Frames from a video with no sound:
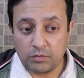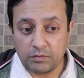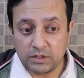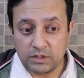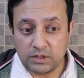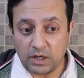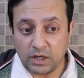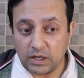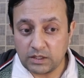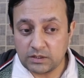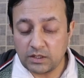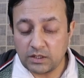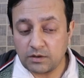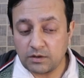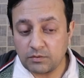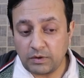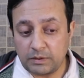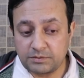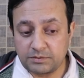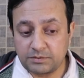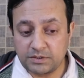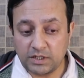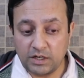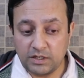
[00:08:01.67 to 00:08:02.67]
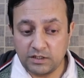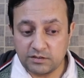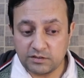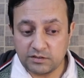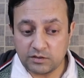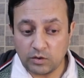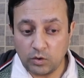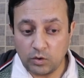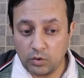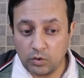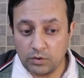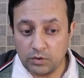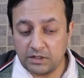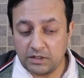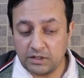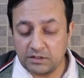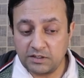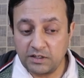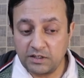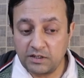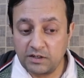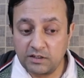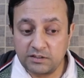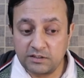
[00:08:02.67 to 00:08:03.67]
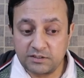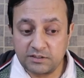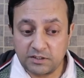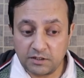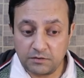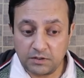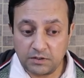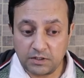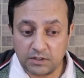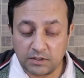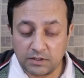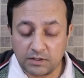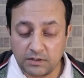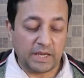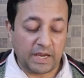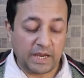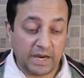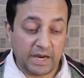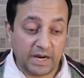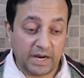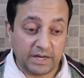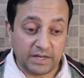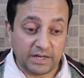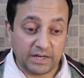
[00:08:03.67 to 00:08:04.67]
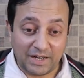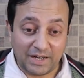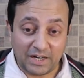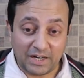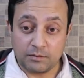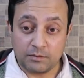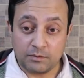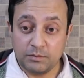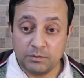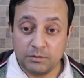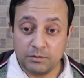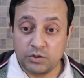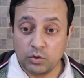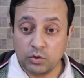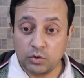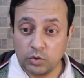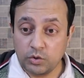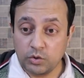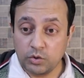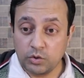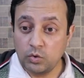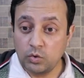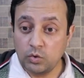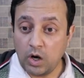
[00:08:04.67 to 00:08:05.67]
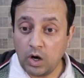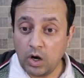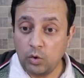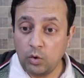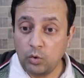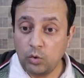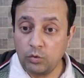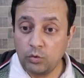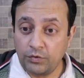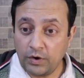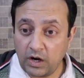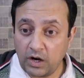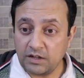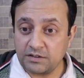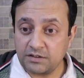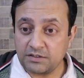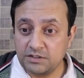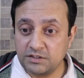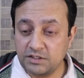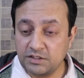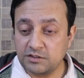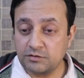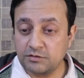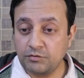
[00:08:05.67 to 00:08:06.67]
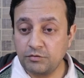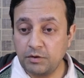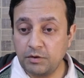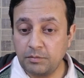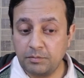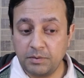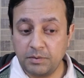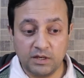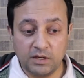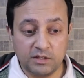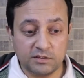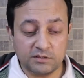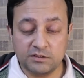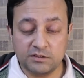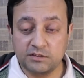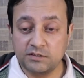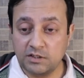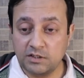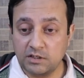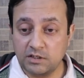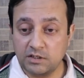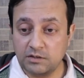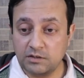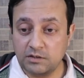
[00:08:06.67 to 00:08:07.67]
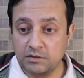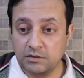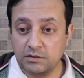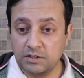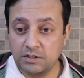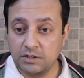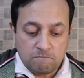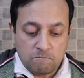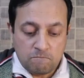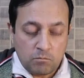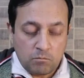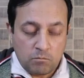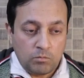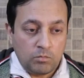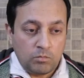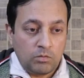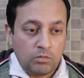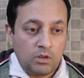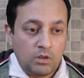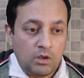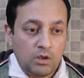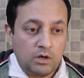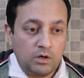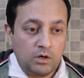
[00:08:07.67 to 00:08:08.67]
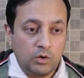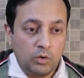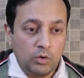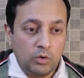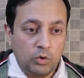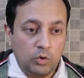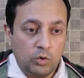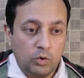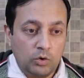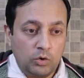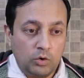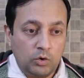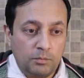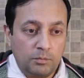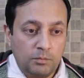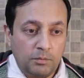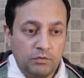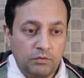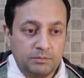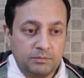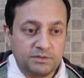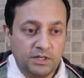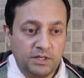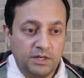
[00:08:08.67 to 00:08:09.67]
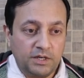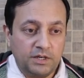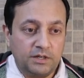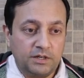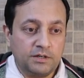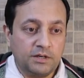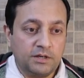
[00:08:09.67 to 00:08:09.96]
with other websites on a single server. And let me show you how fast this VPS server is. Load my website